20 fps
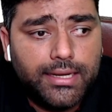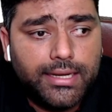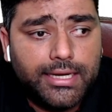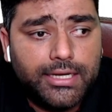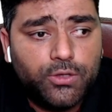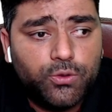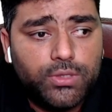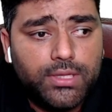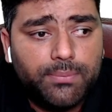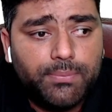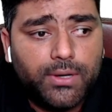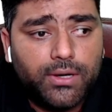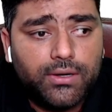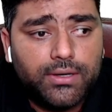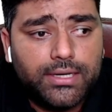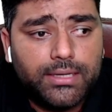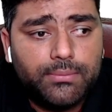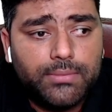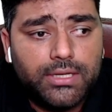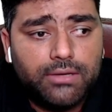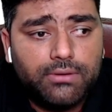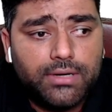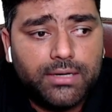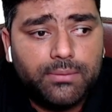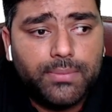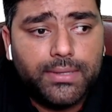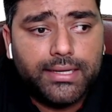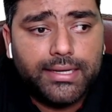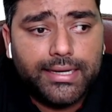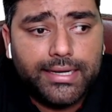A to the power m
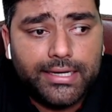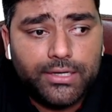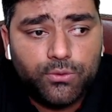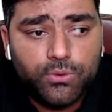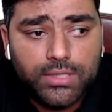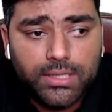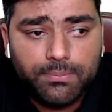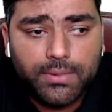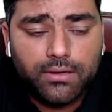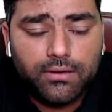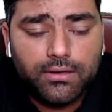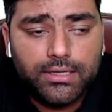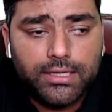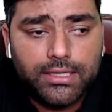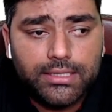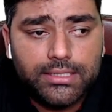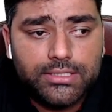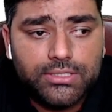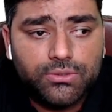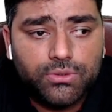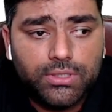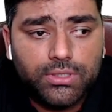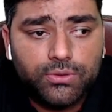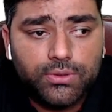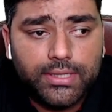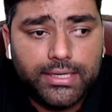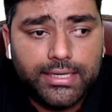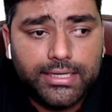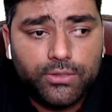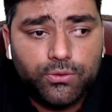divided by a to the power n is equal to
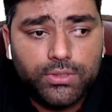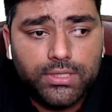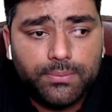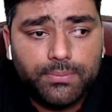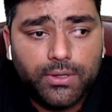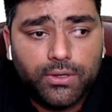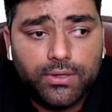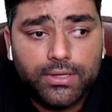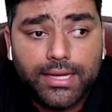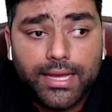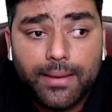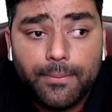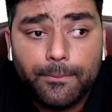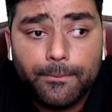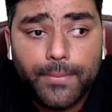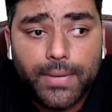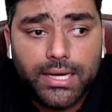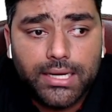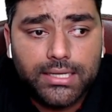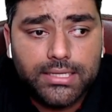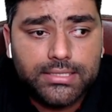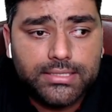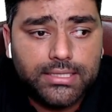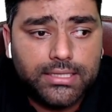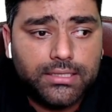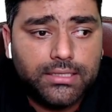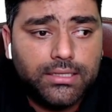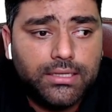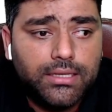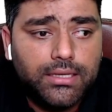a to the power m minus
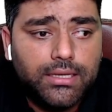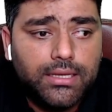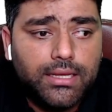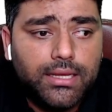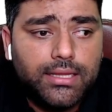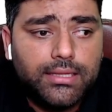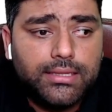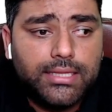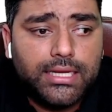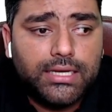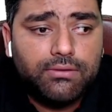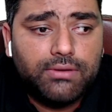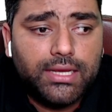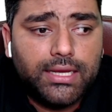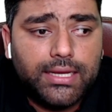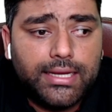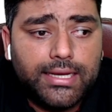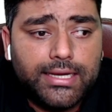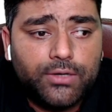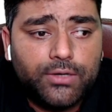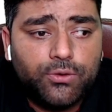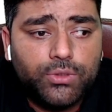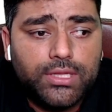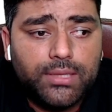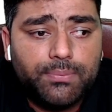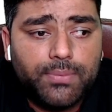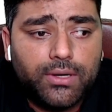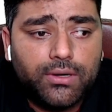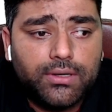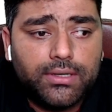n. Then we have a to the
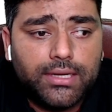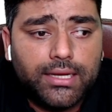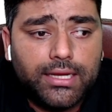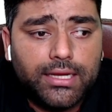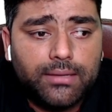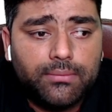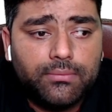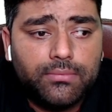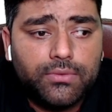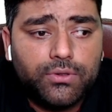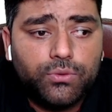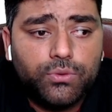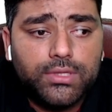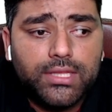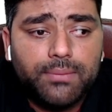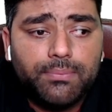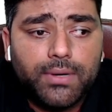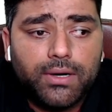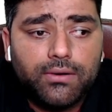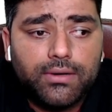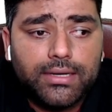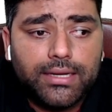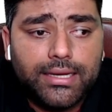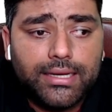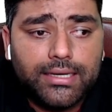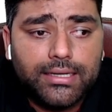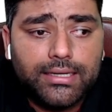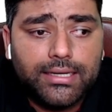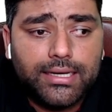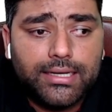power m to the power
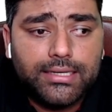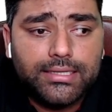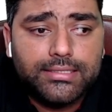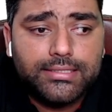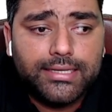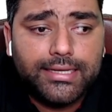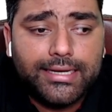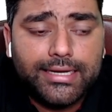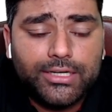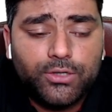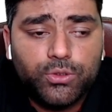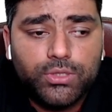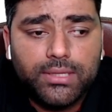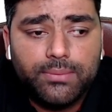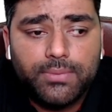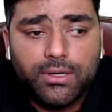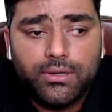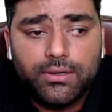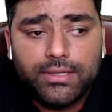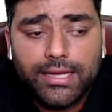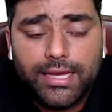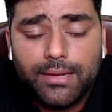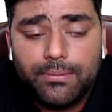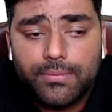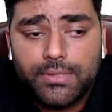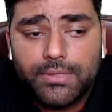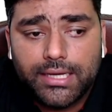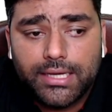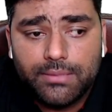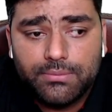n, that is a to the power
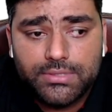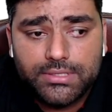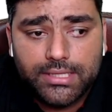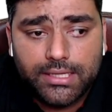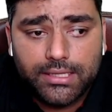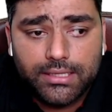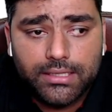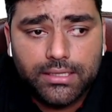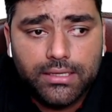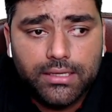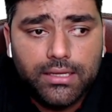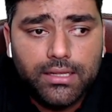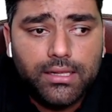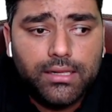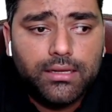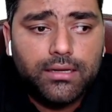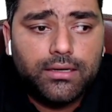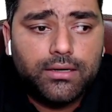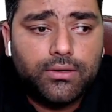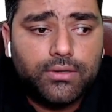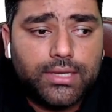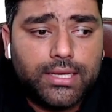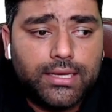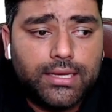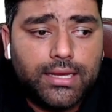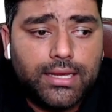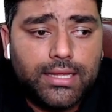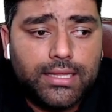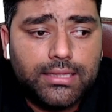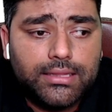m times n. Okay,
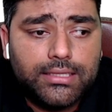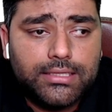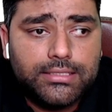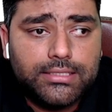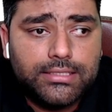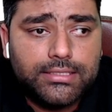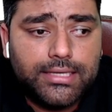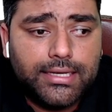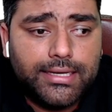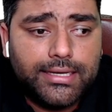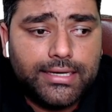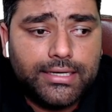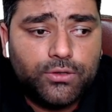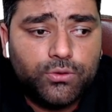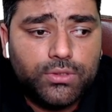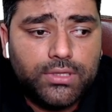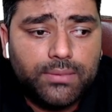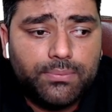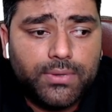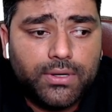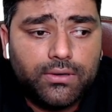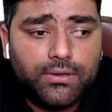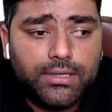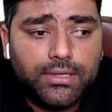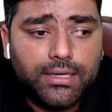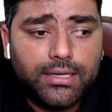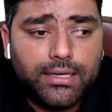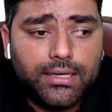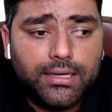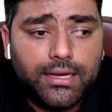and this is a to the power